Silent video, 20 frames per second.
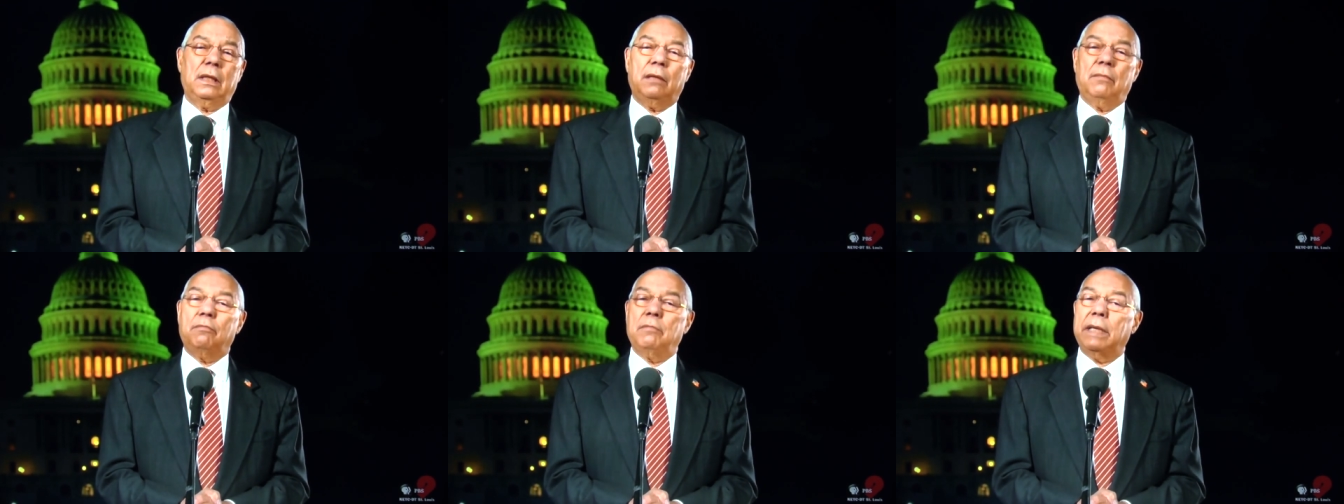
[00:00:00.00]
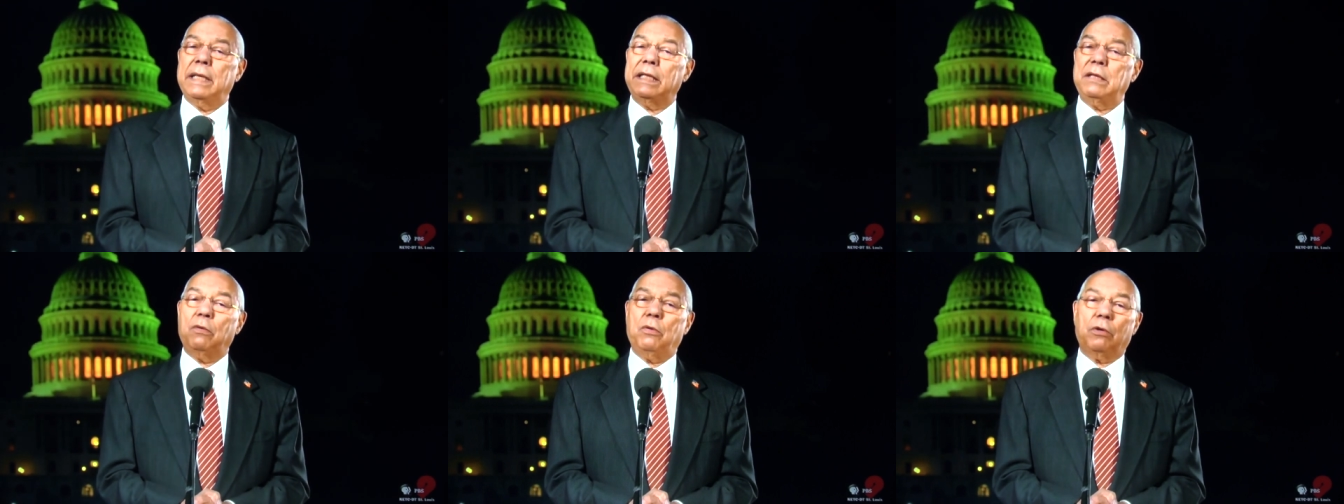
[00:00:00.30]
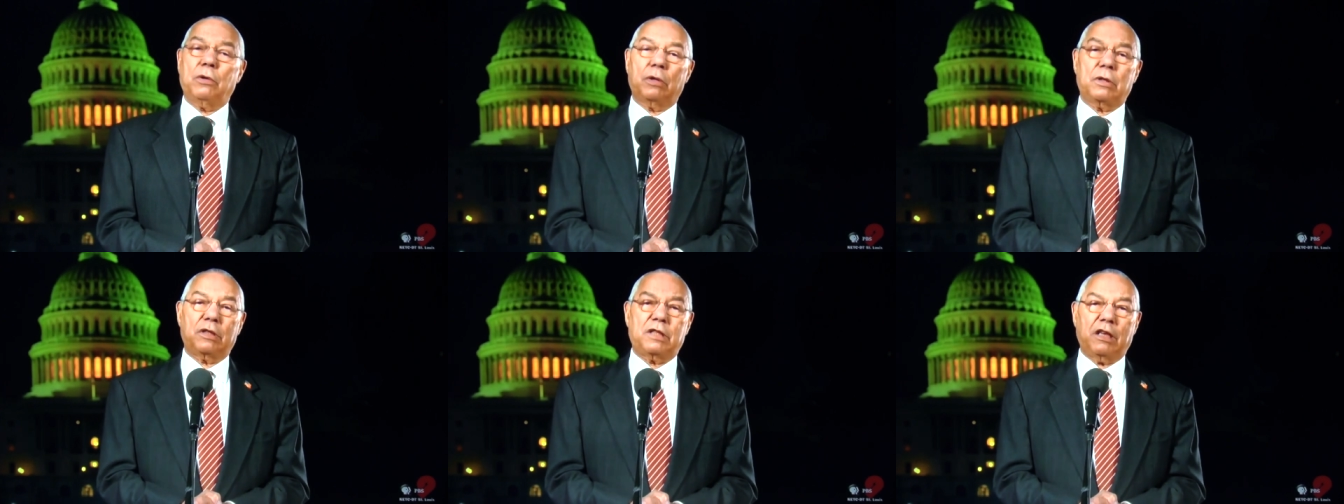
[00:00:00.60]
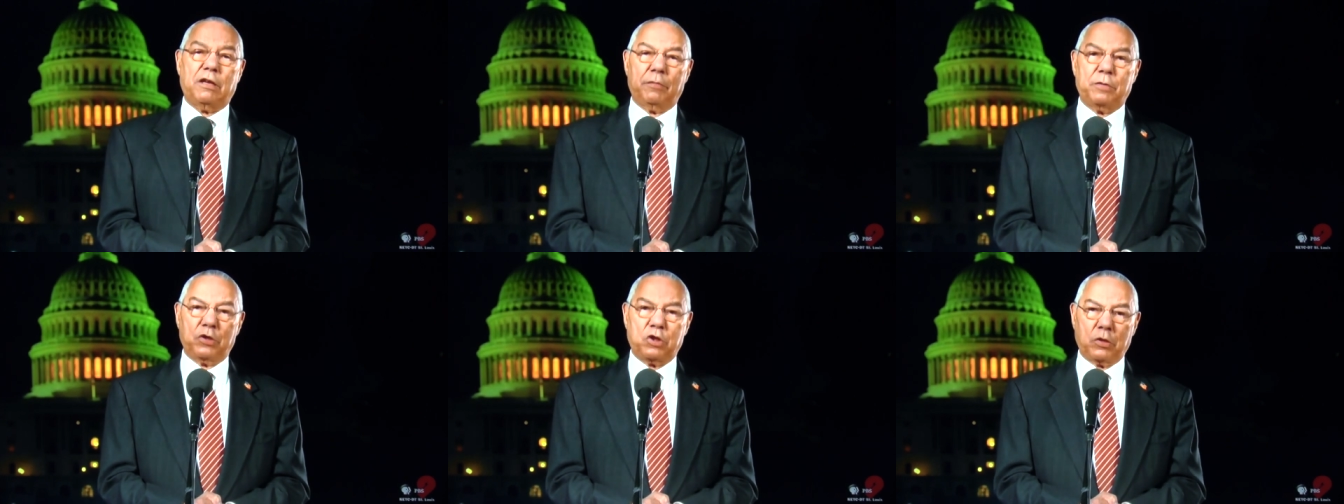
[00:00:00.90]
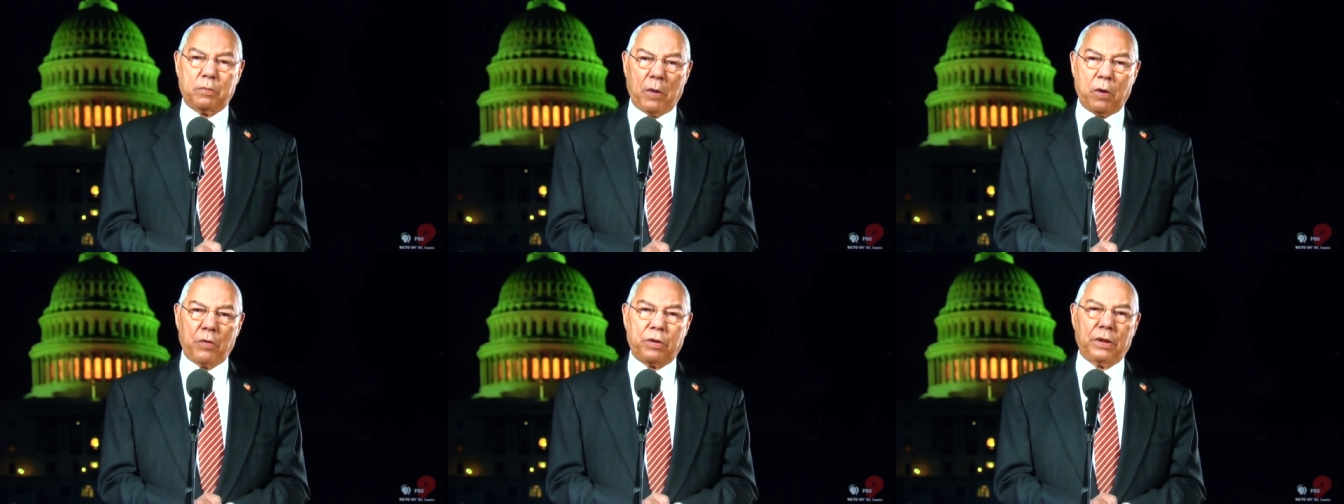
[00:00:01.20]
many words have been
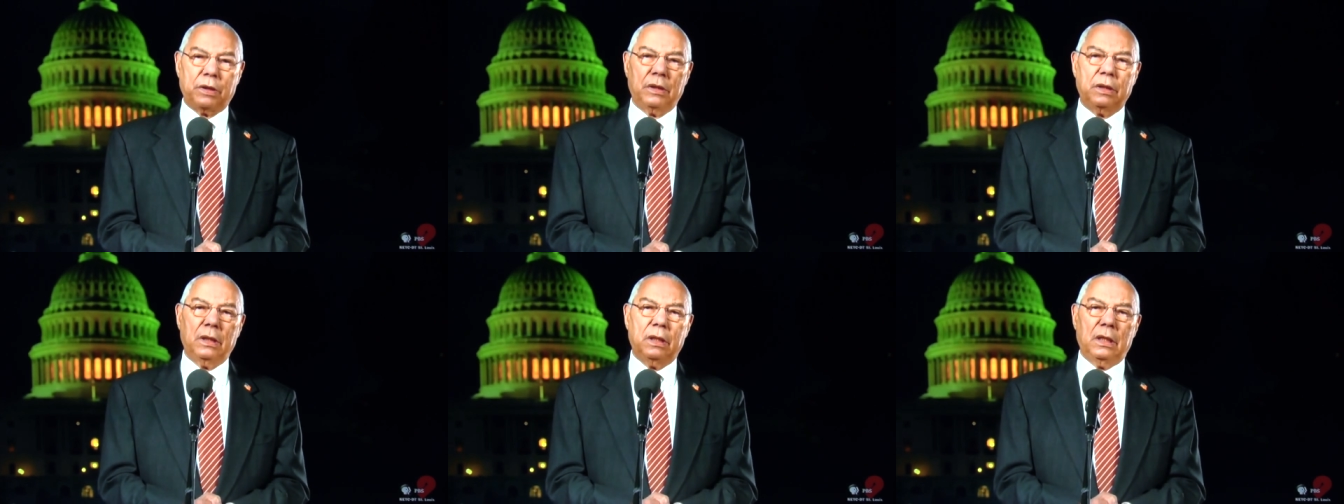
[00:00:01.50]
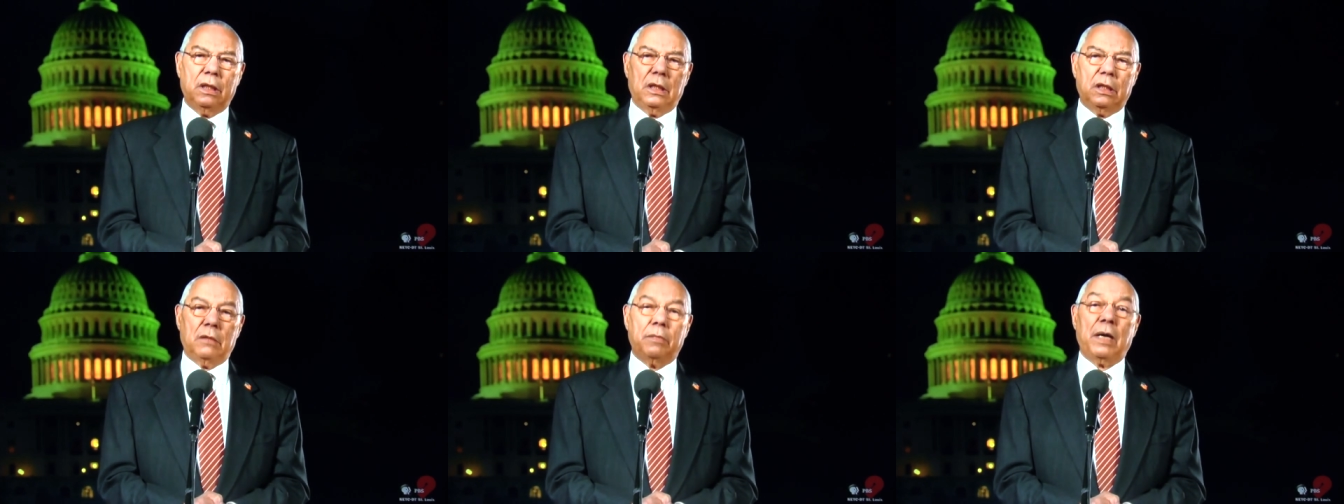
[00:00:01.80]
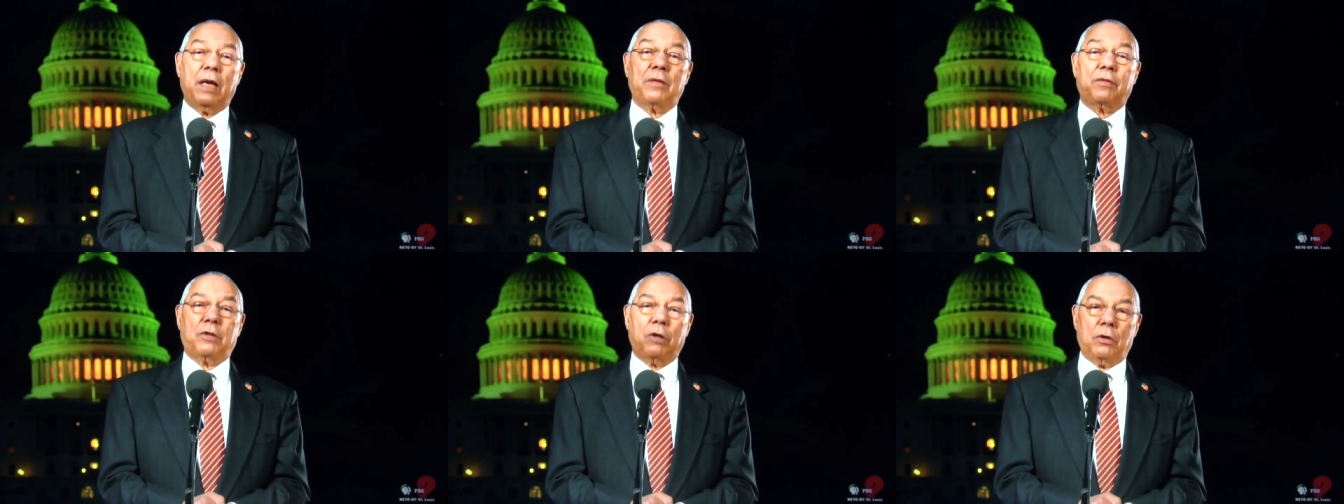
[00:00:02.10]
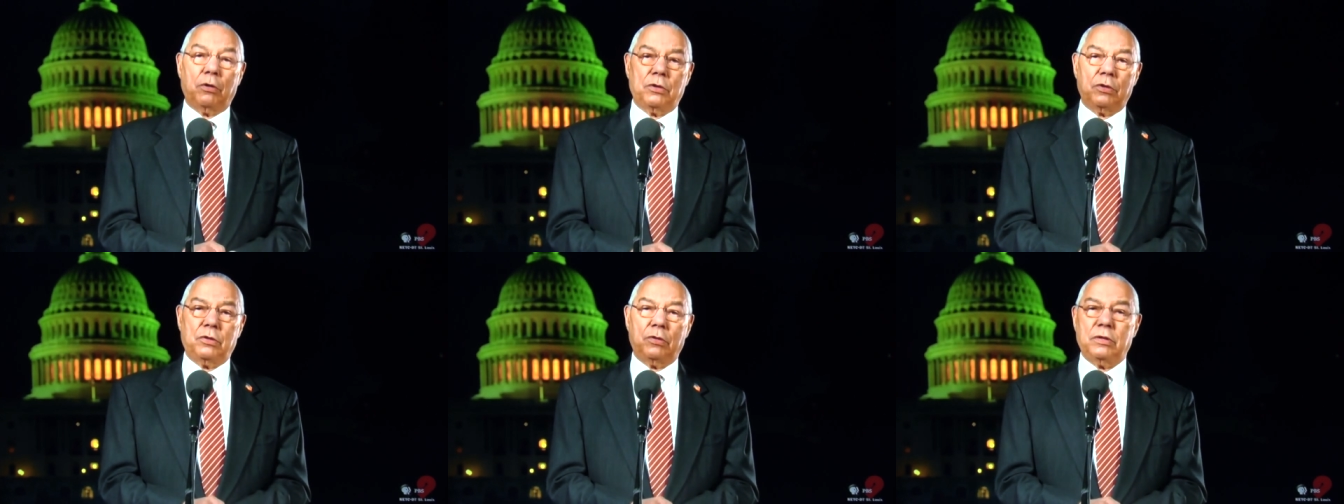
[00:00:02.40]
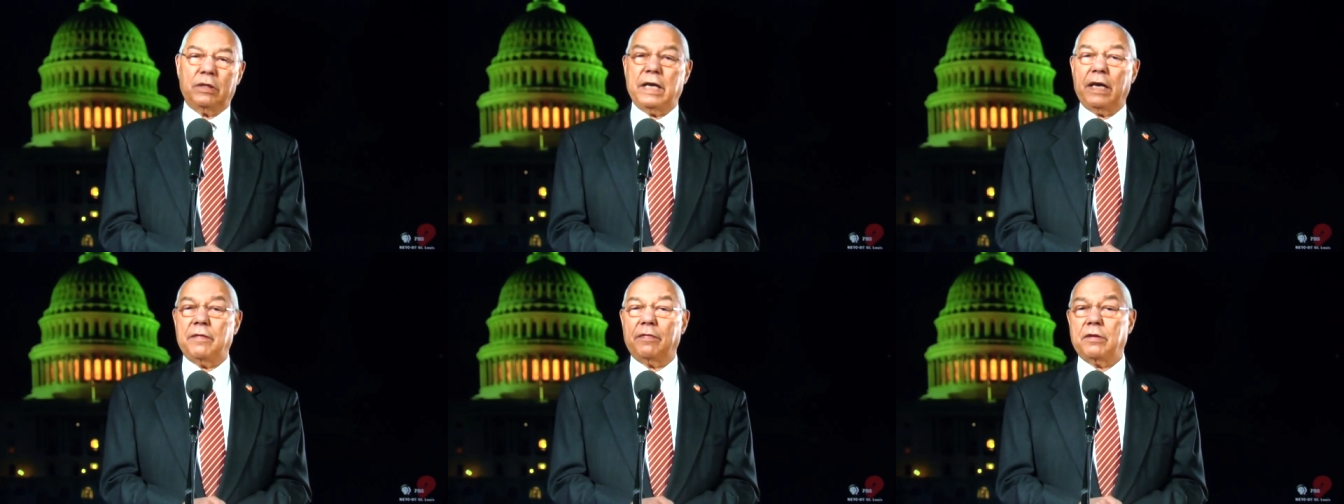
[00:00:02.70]
spoken about those who
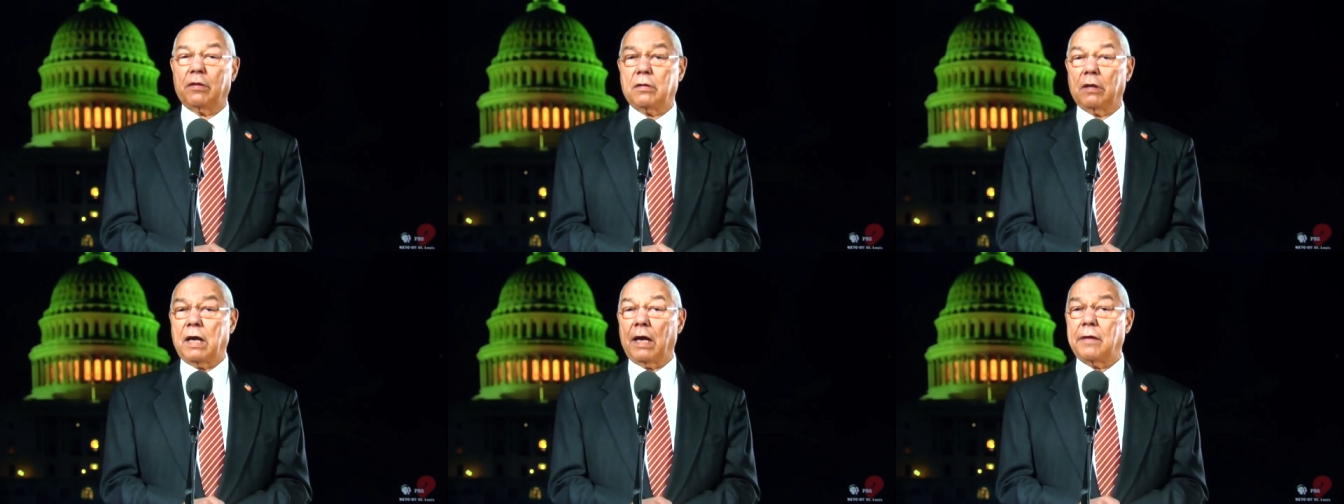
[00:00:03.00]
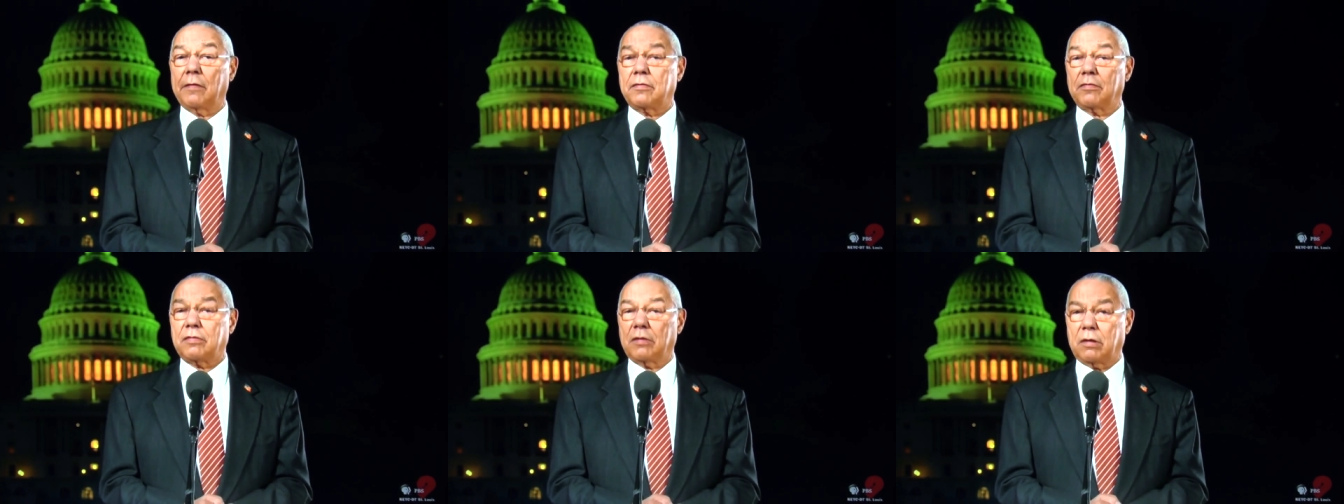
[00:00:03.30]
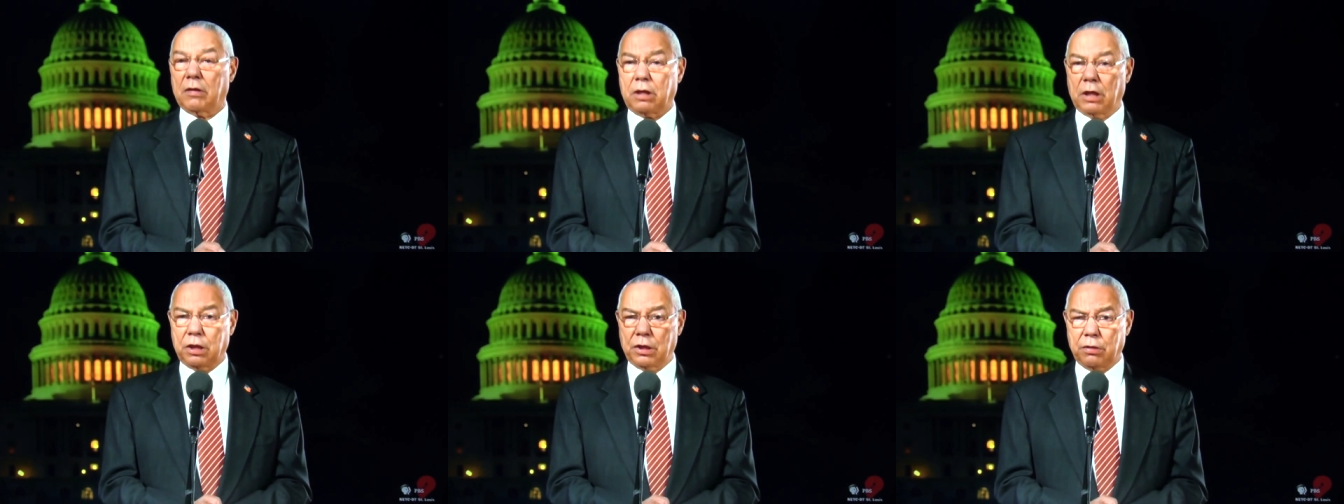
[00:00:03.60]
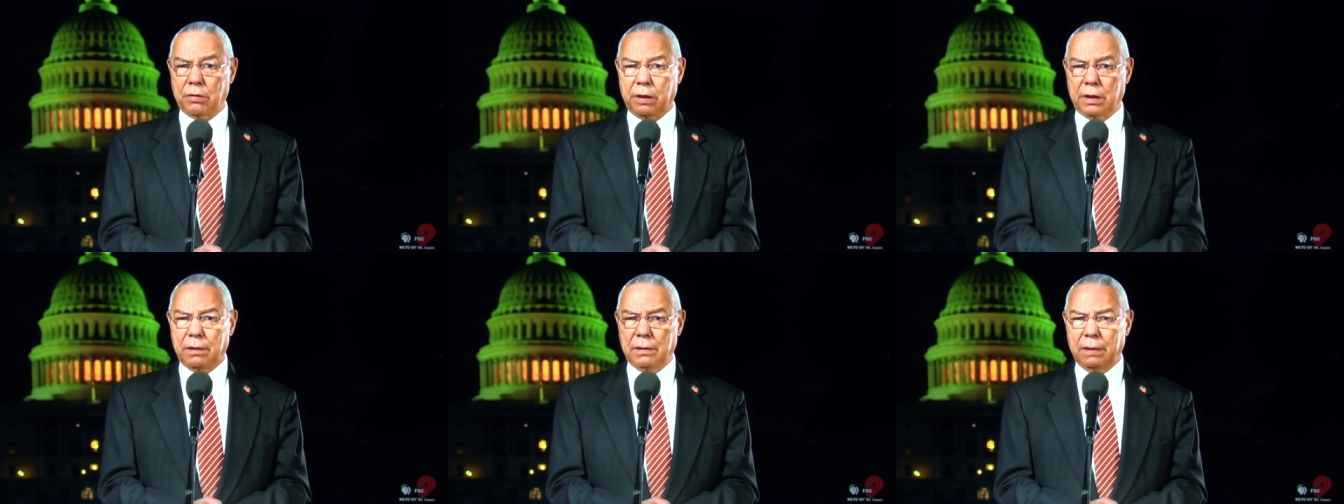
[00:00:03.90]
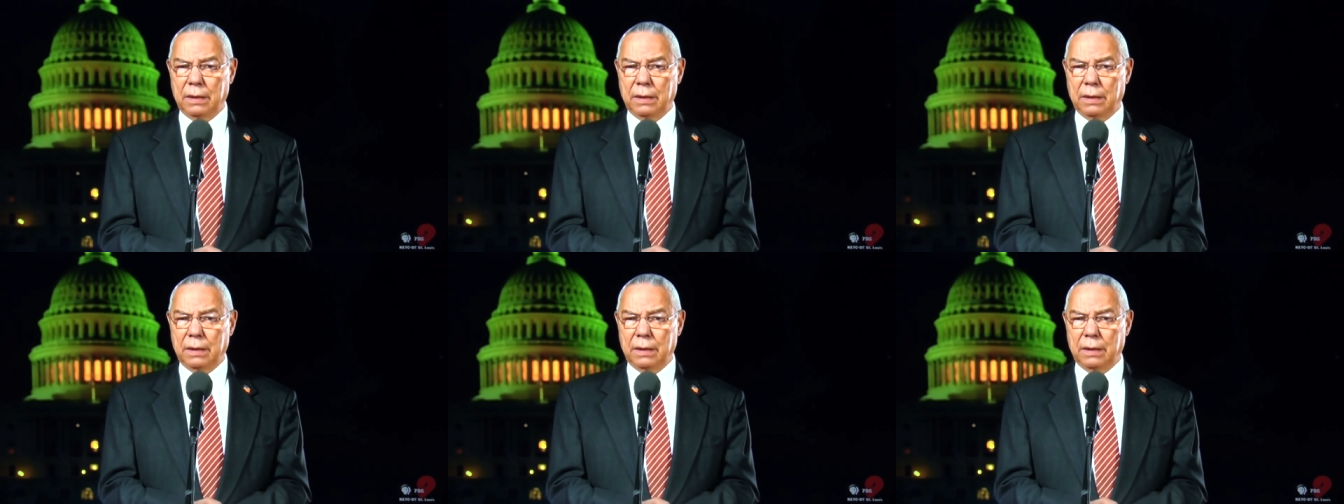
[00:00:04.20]
gave their lives for our country.